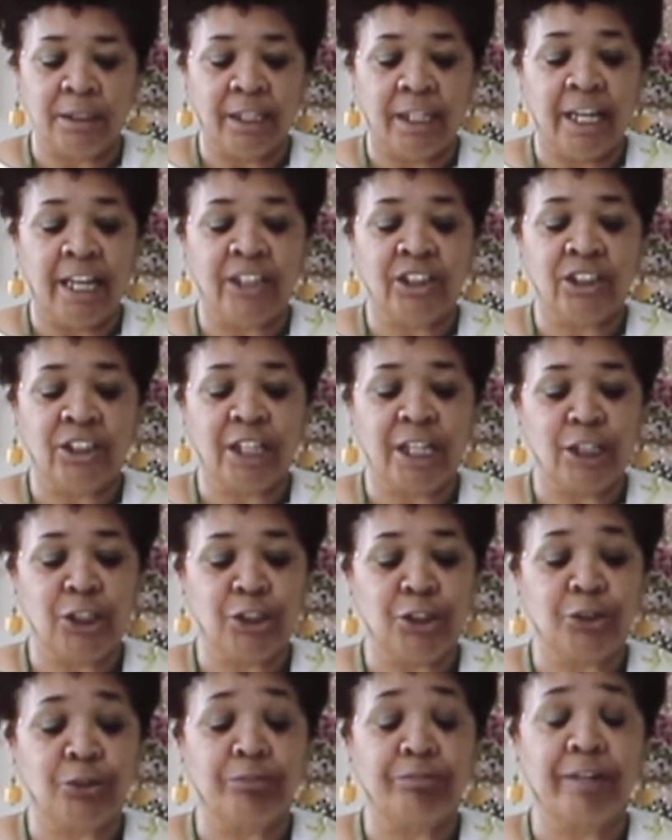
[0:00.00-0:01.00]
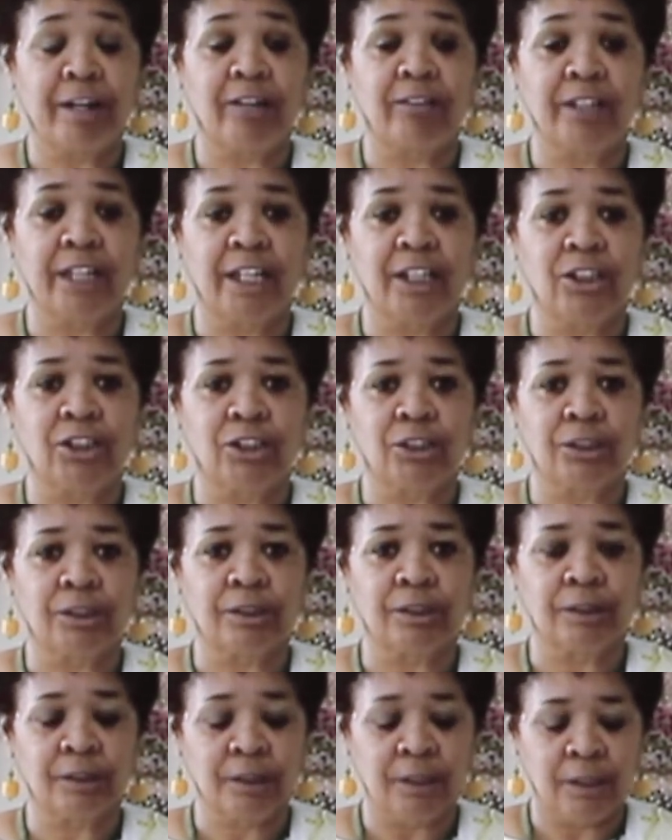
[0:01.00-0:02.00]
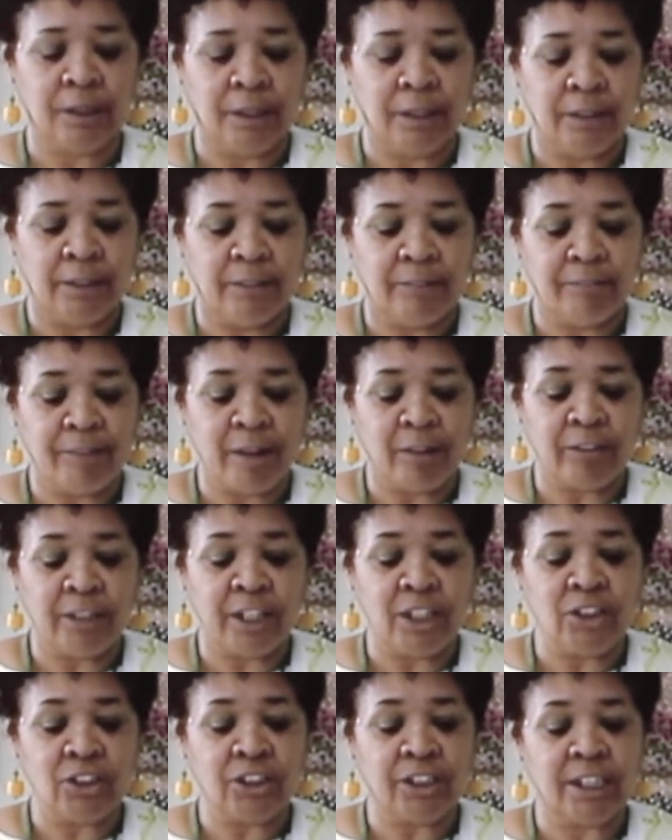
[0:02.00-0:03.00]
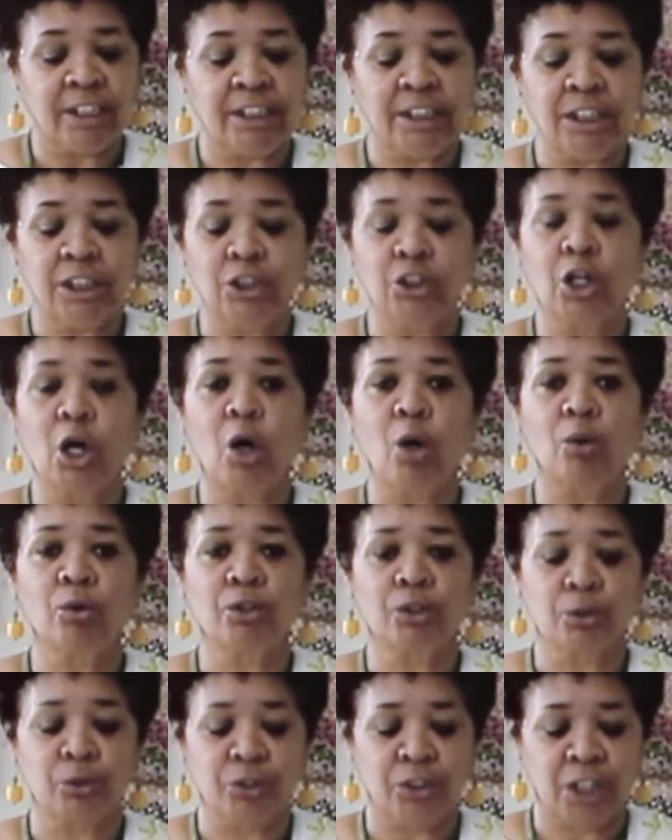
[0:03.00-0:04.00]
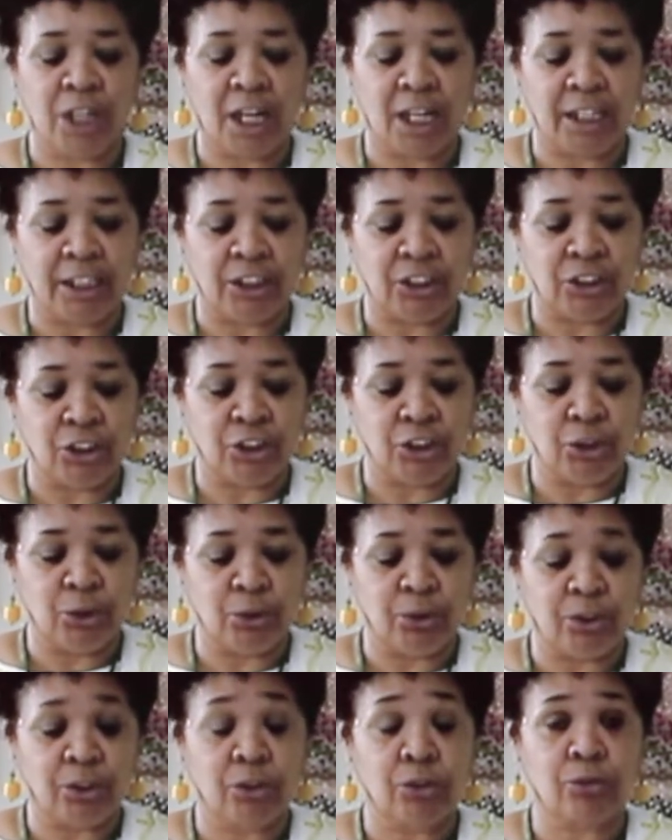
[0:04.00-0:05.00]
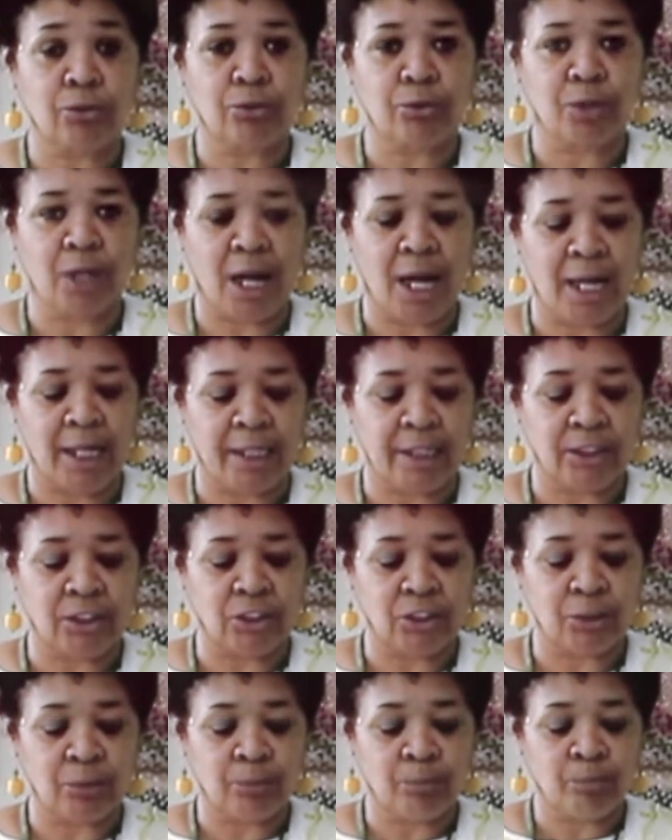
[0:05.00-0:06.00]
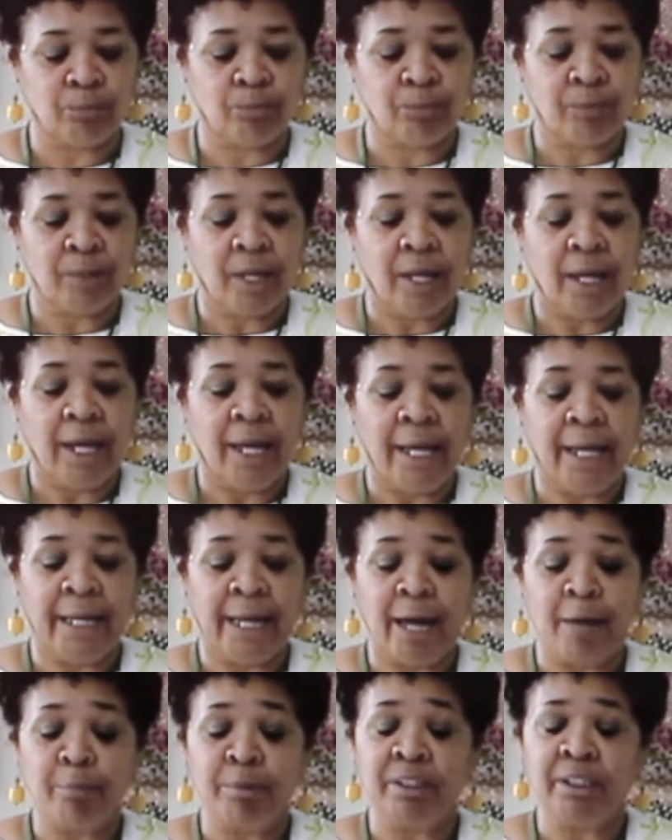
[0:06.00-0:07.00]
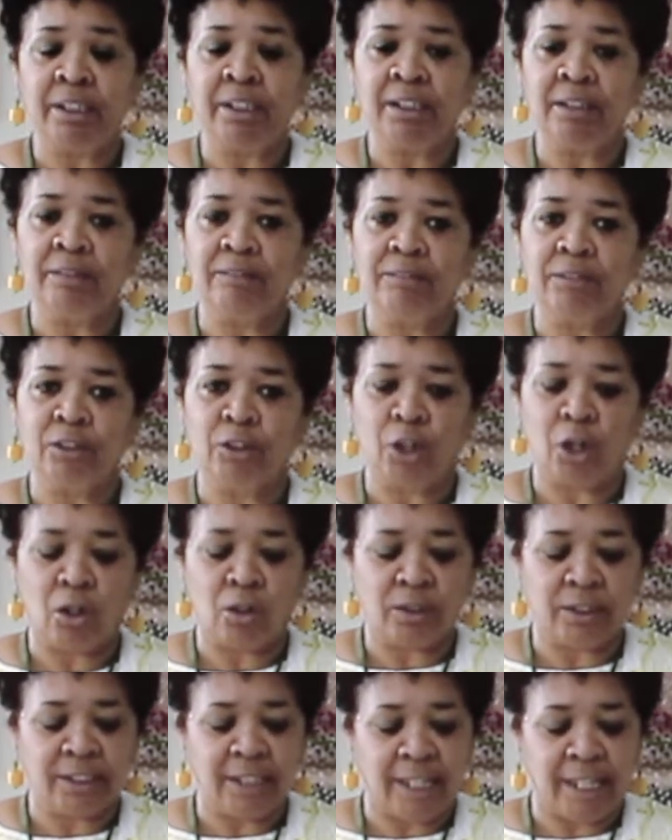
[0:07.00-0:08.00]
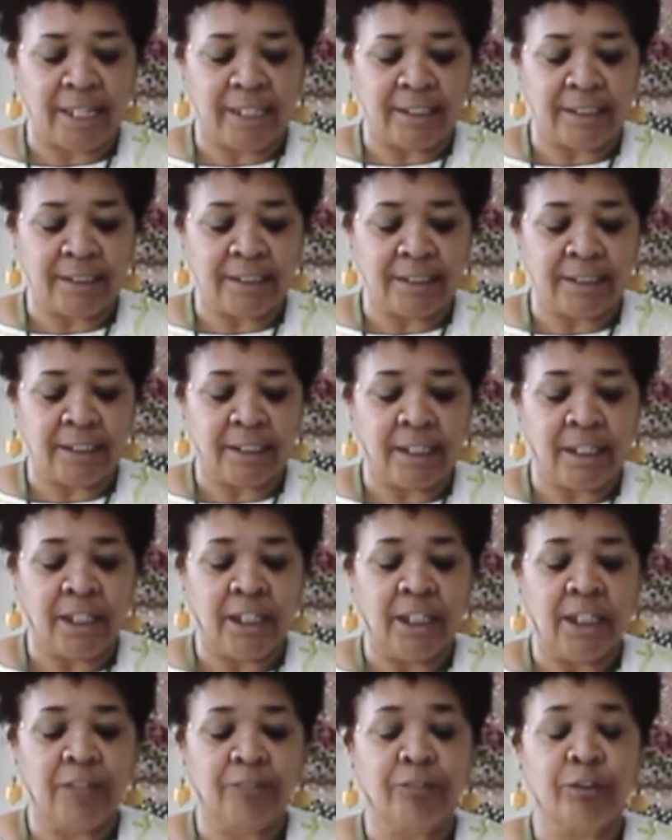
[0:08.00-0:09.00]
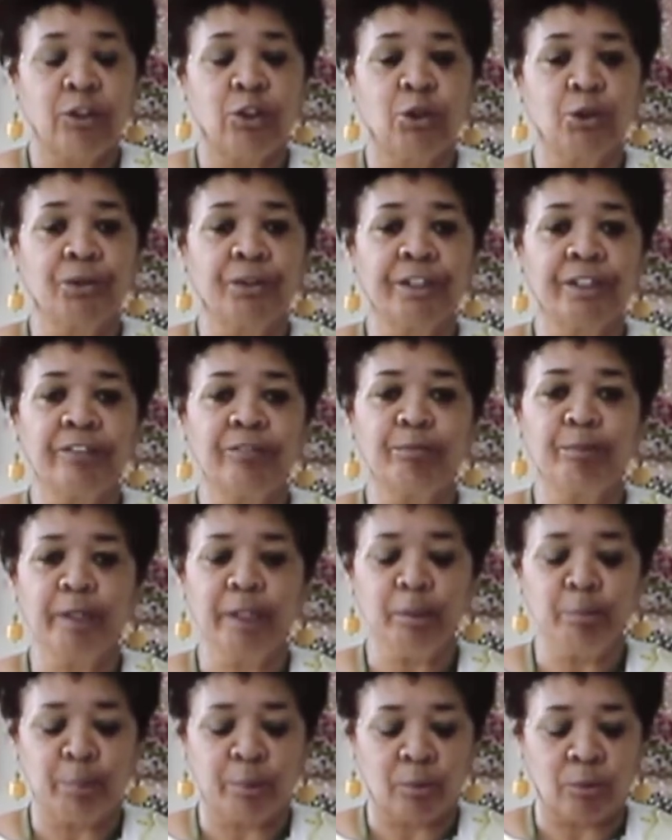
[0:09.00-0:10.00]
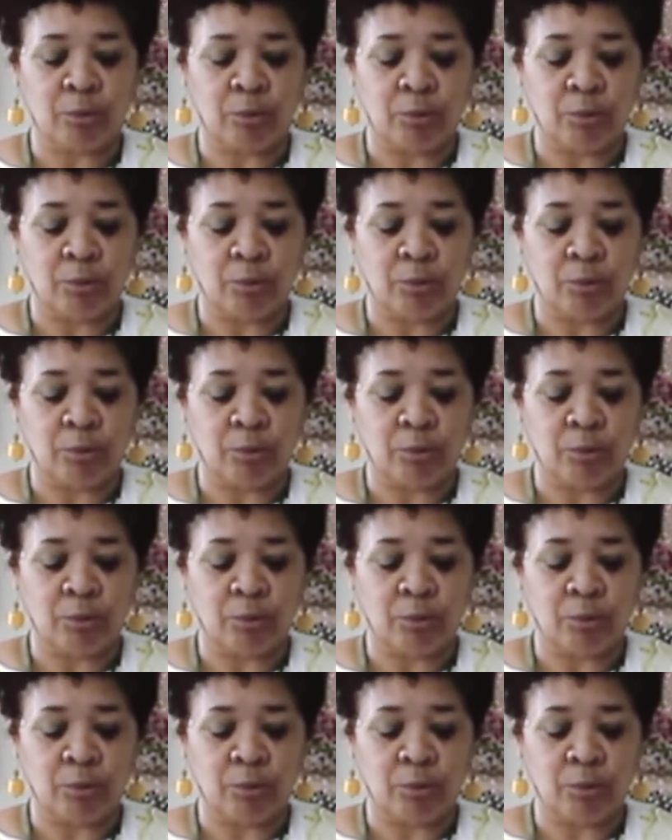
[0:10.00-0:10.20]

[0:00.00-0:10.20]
Educational Foundation, the foundation that sends all sociology students through college. And I believe the law says if a jury of people